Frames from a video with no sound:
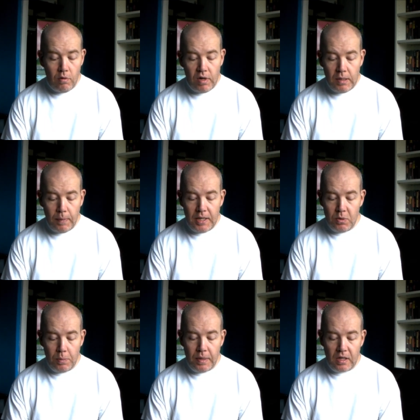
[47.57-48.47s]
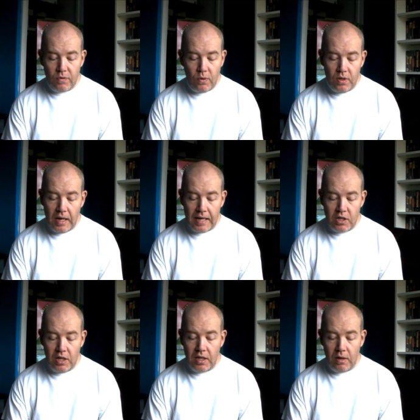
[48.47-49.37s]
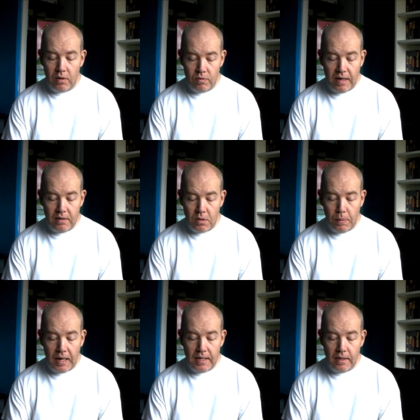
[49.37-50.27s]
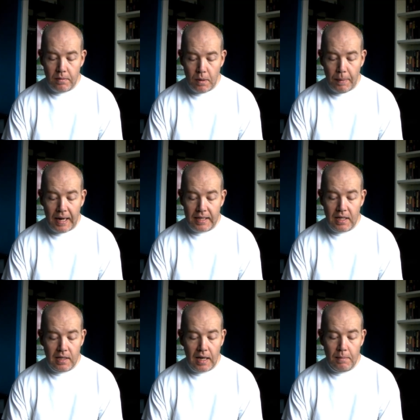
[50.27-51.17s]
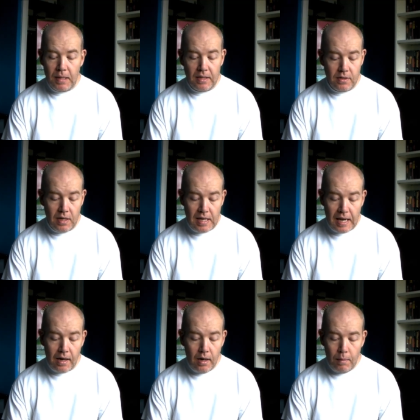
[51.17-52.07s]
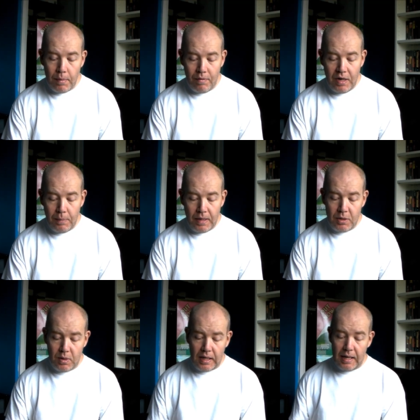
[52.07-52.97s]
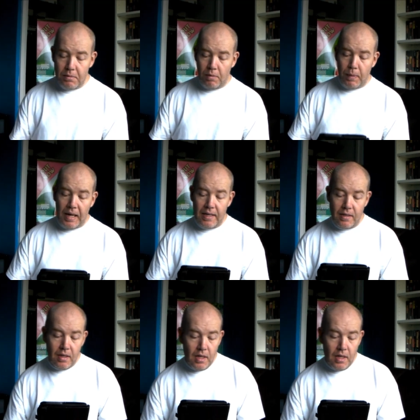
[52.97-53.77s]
Really pleased with the PS4, not actually got round to playing the pack-in game Destiny yet, but really pleased with the games I've played.